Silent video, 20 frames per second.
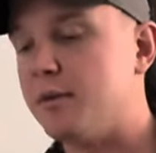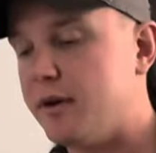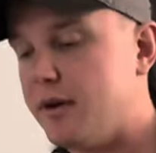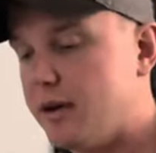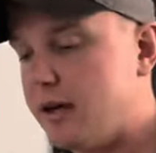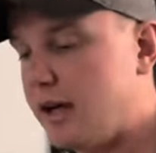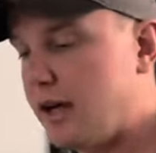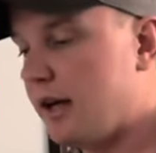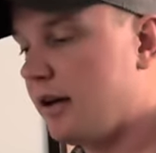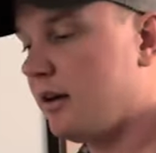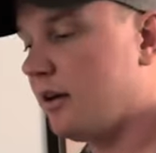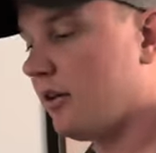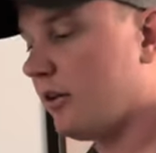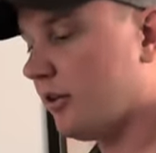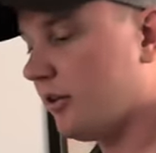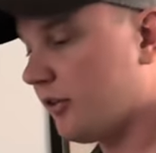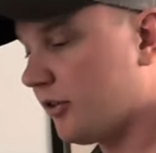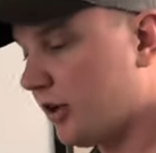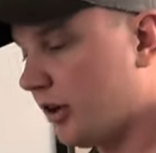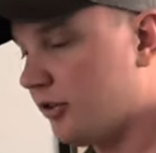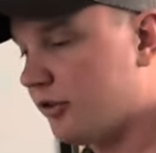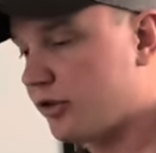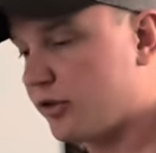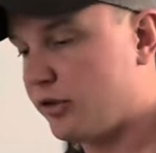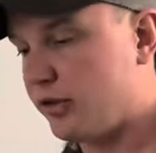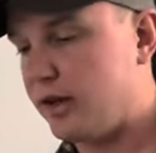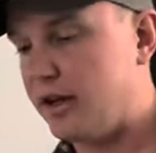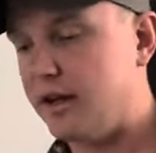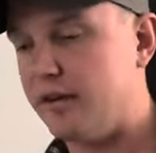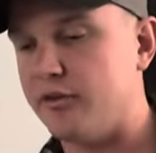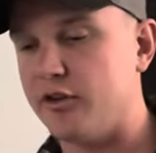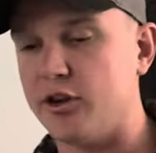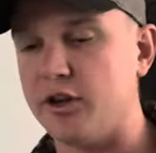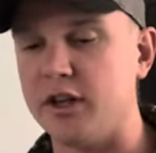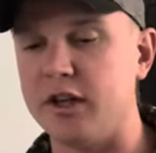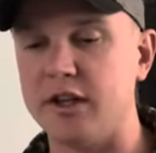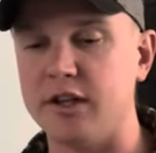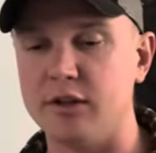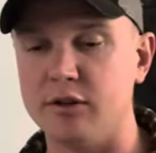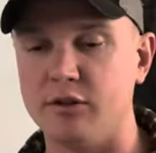get sunscreen if you're
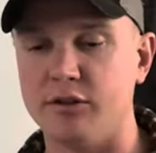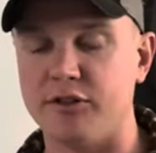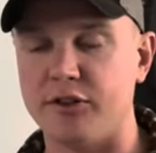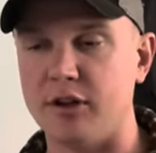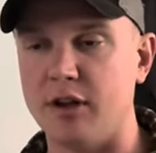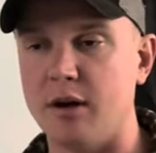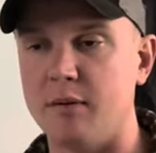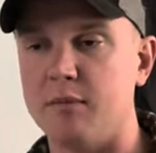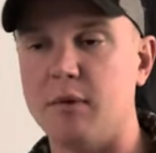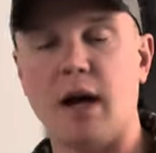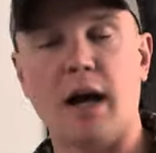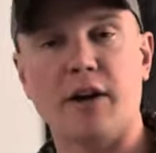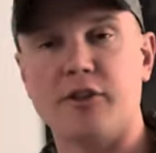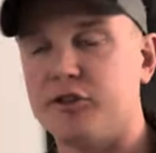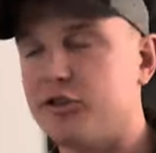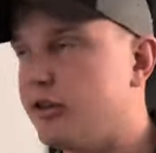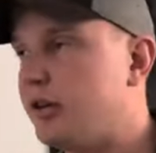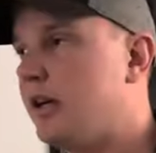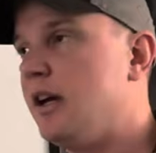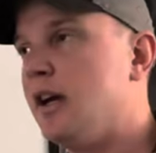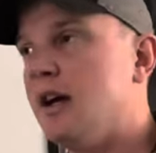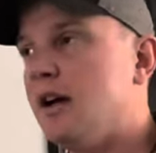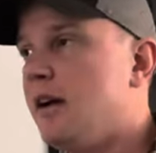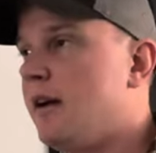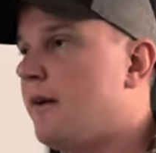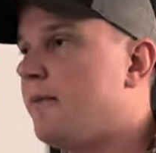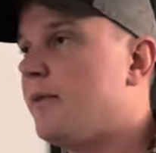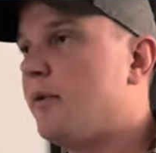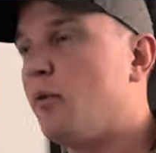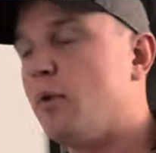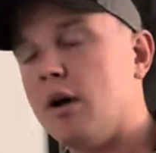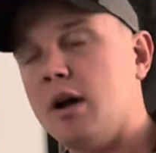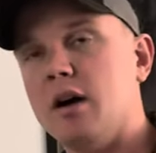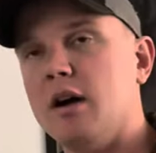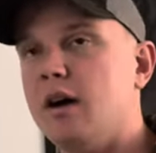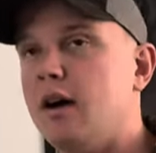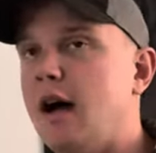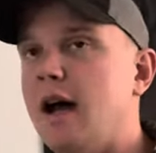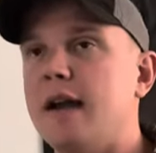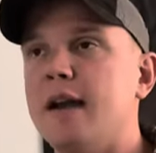going to use some. Actually, what,
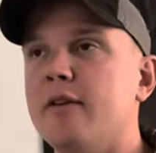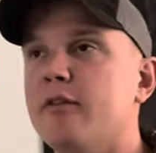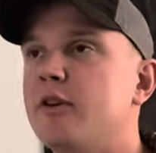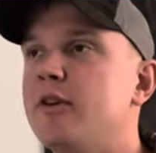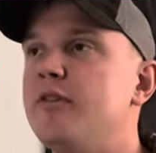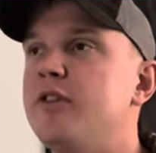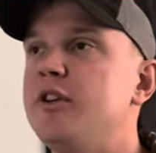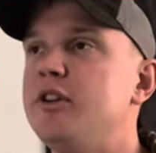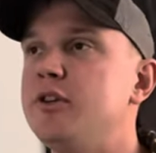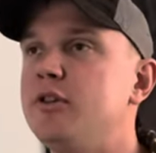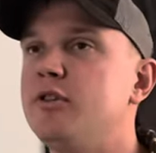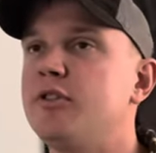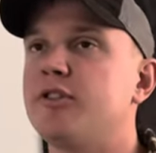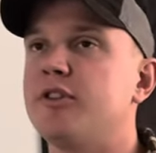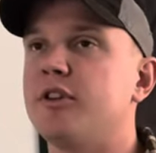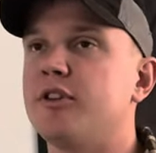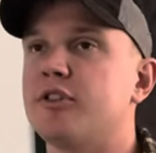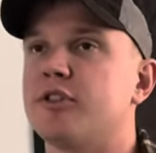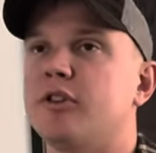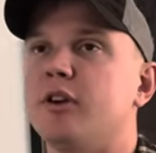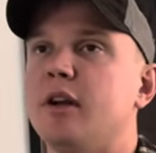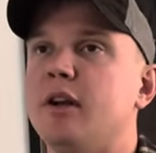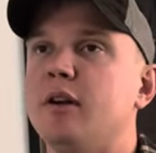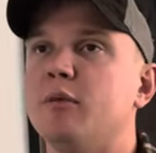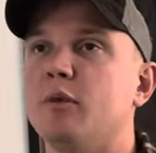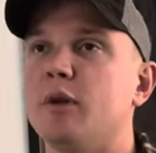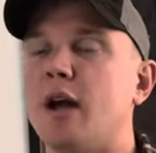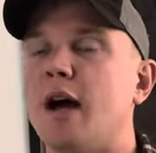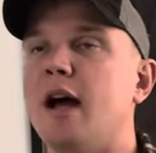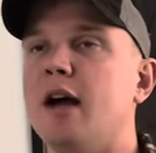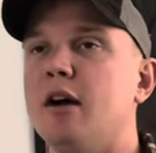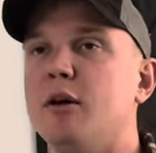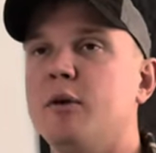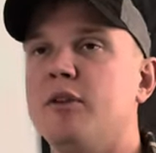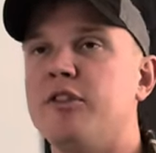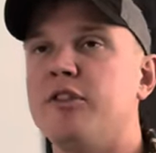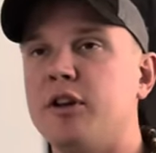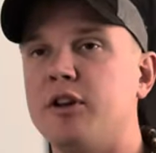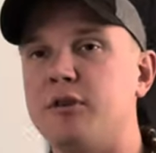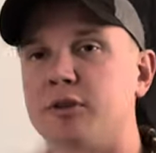I never even use sunscreen. What I
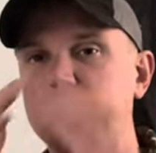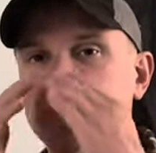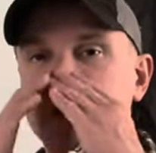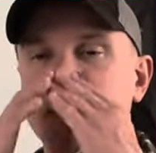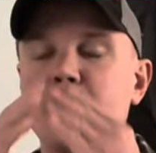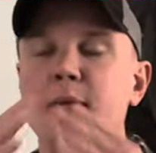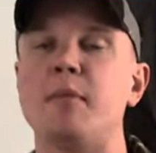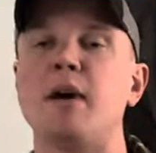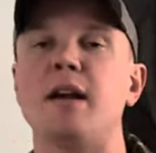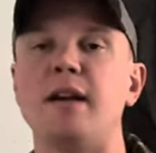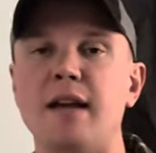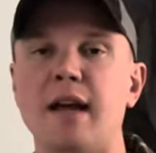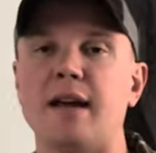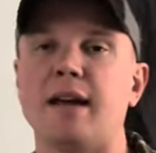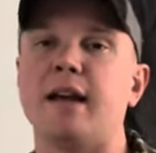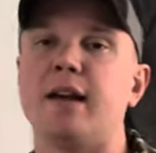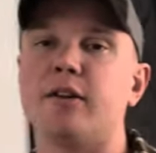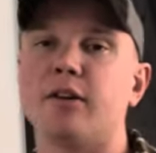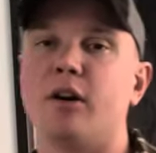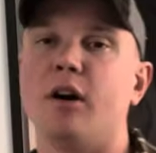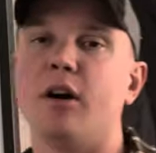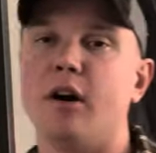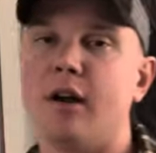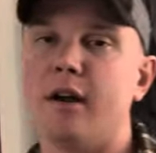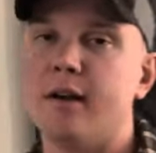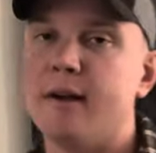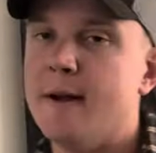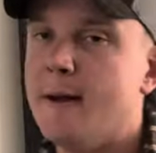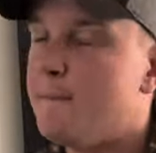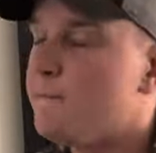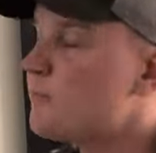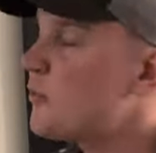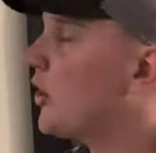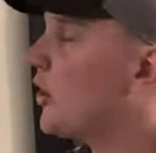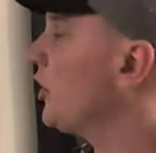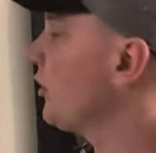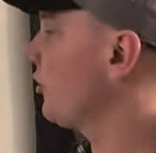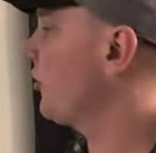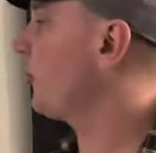always did is kept my neck gaiter on. But here's